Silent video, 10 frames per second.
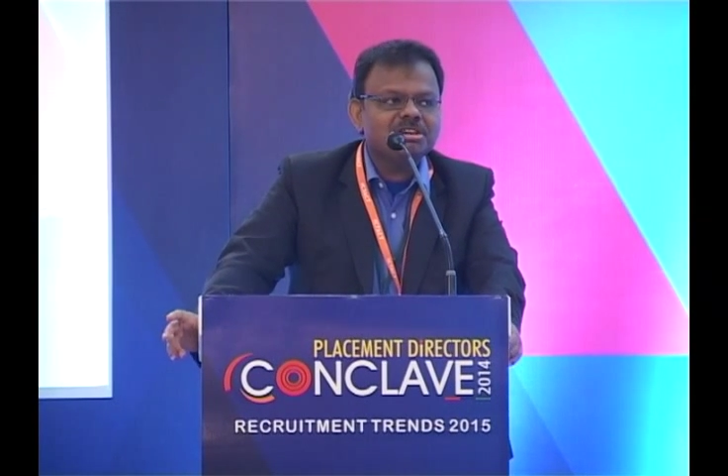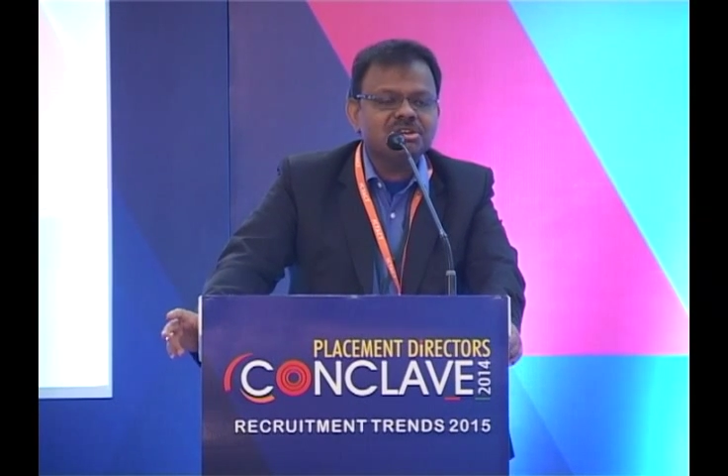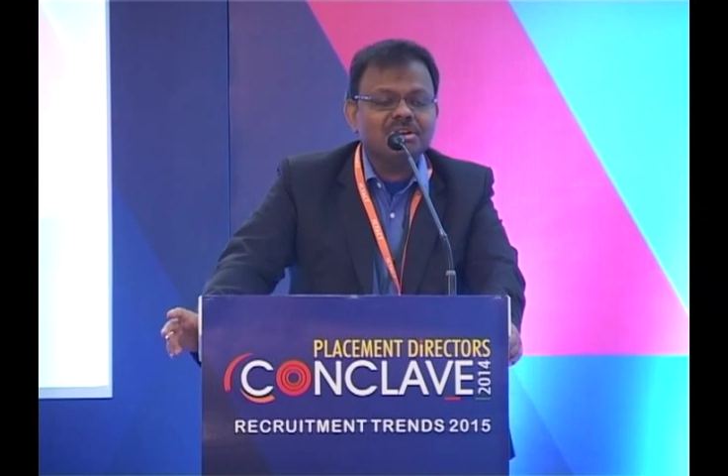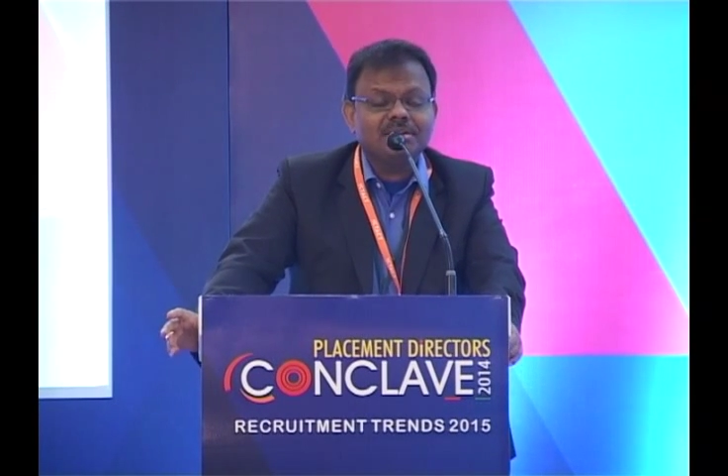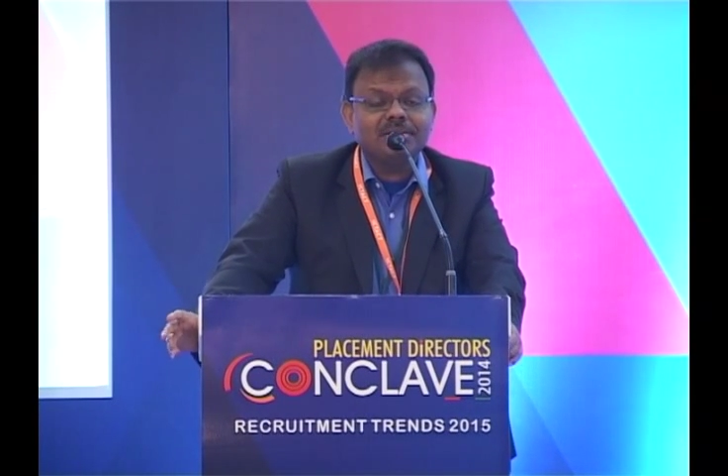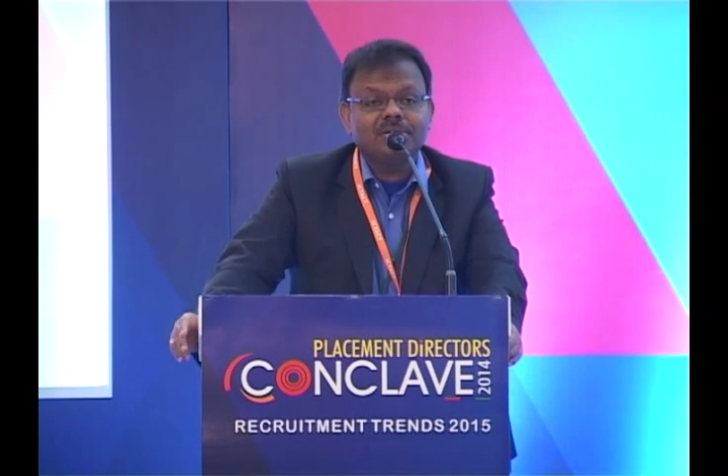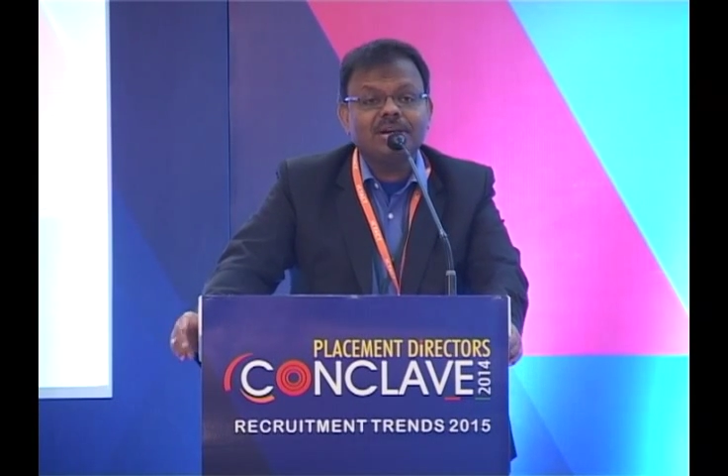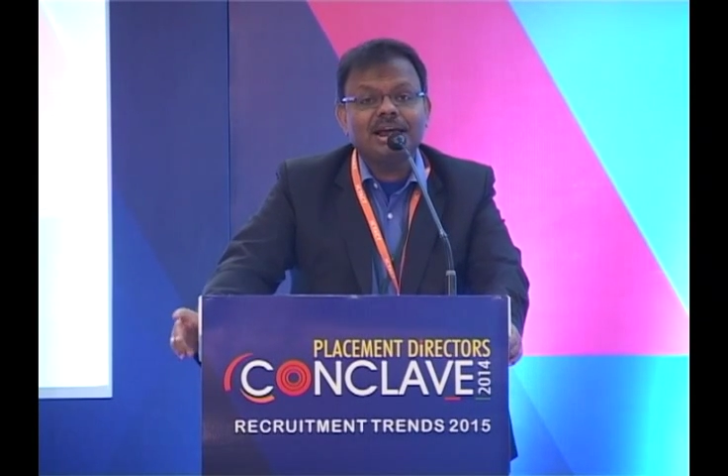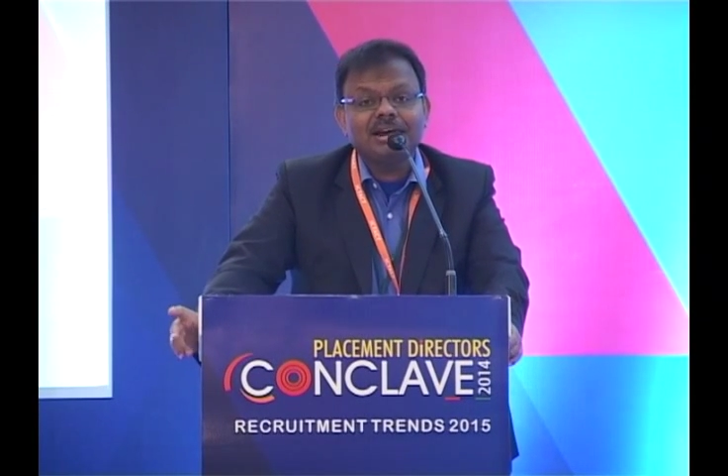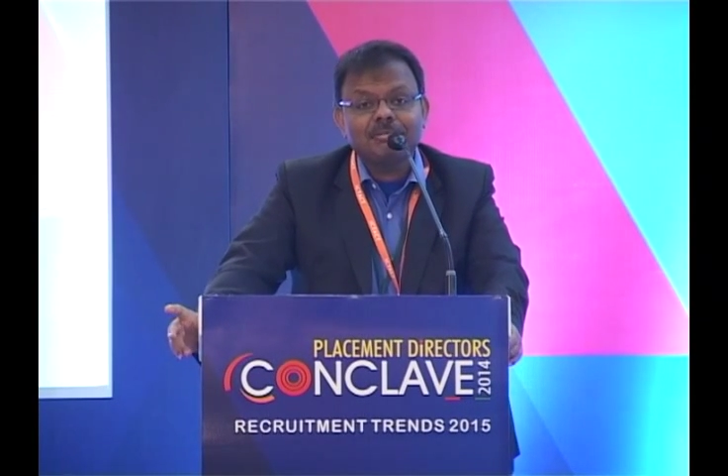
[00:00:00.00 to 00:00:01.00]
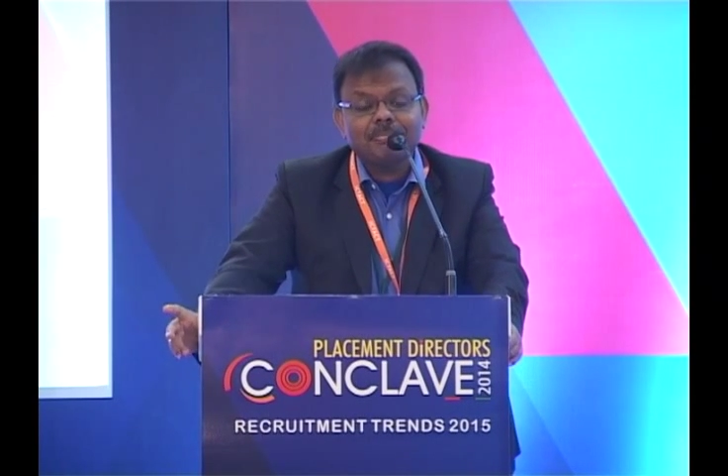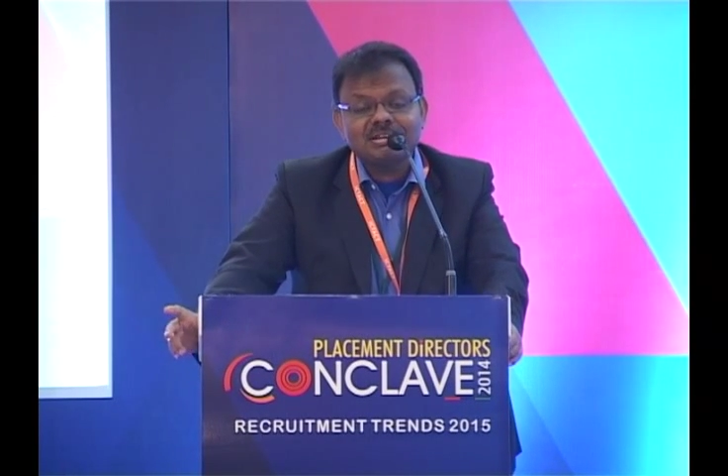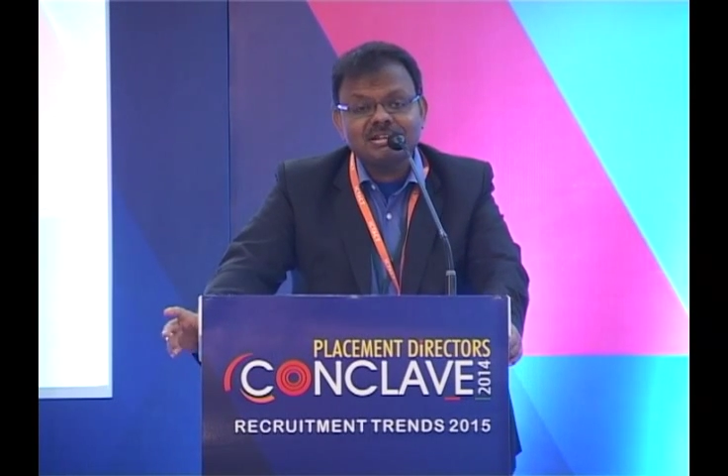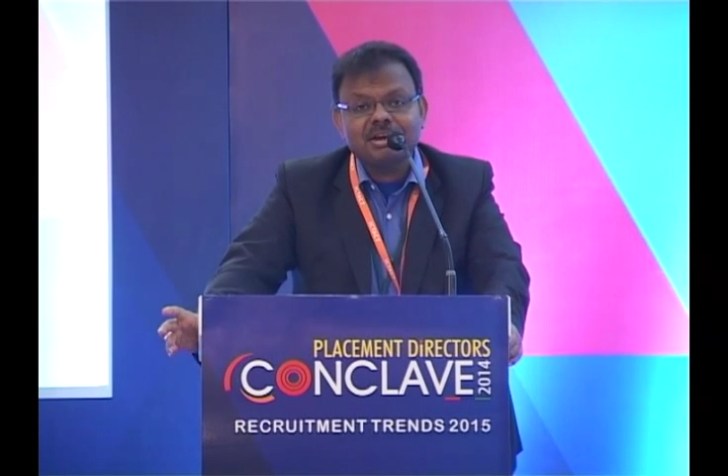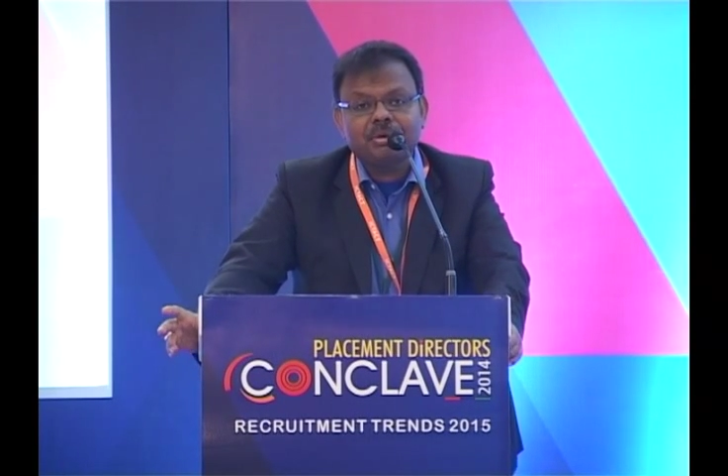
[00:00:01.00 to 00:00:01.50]
engineer or an
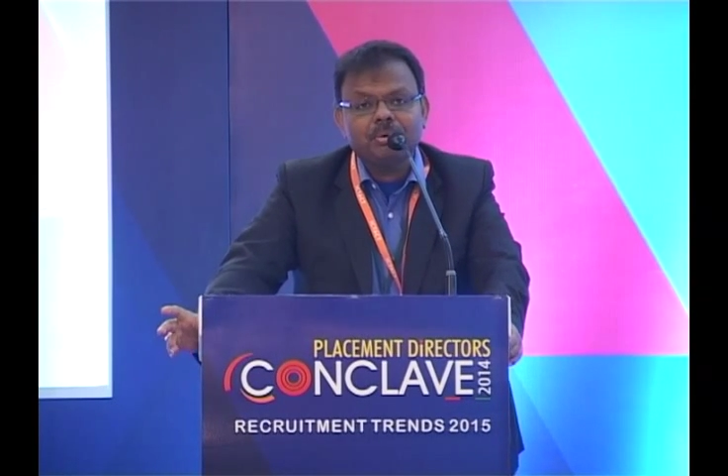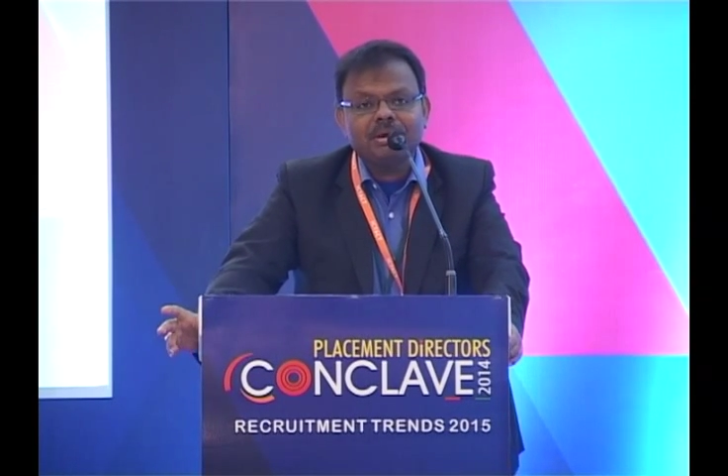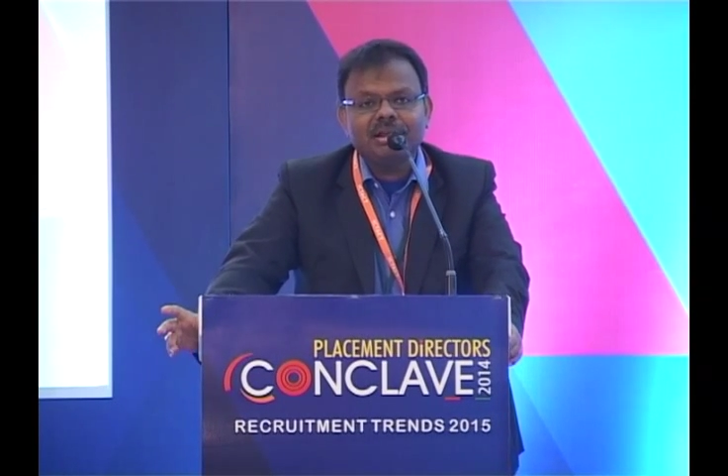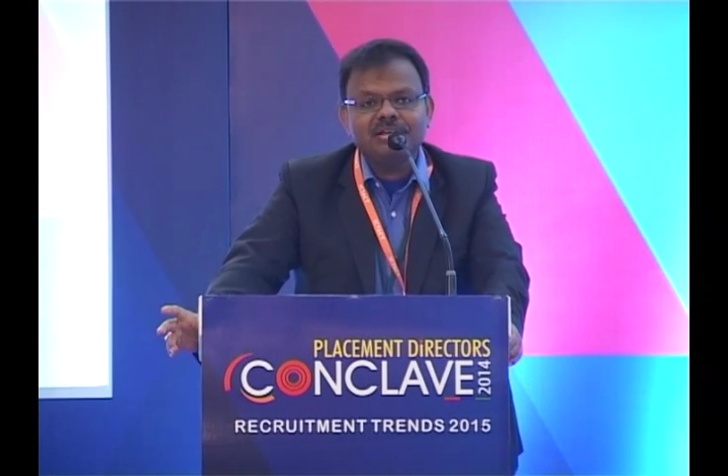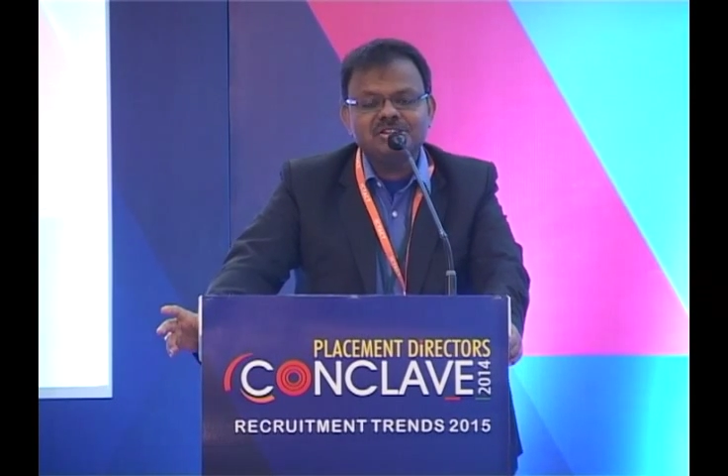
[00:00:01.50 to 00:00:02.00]
enterprise security